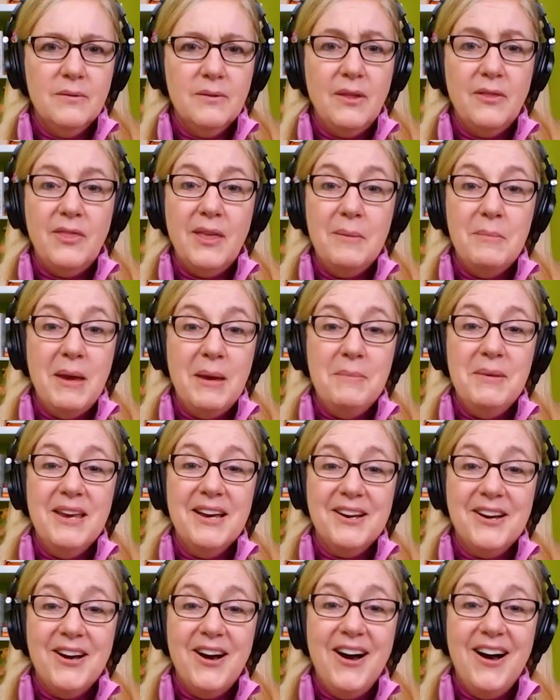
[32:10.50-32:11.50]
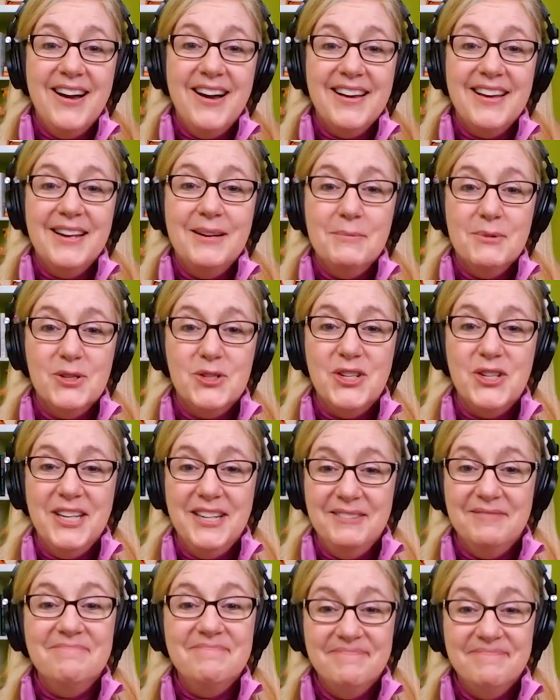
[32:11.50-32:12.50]
that they may be a cog in a
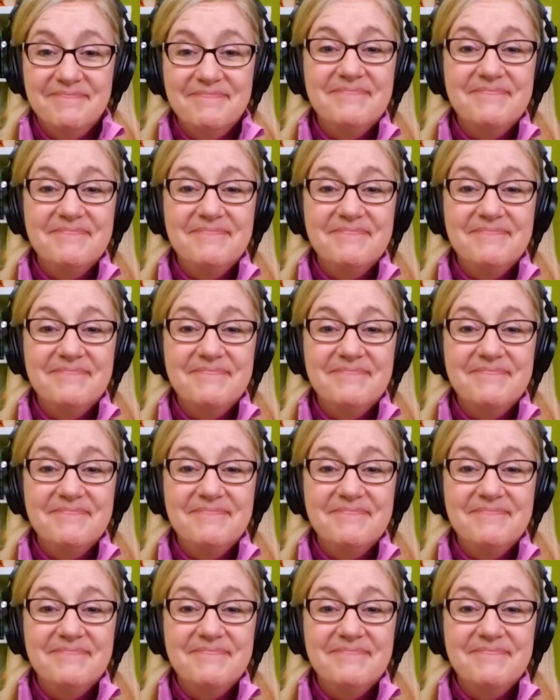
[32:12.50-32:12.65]
machine.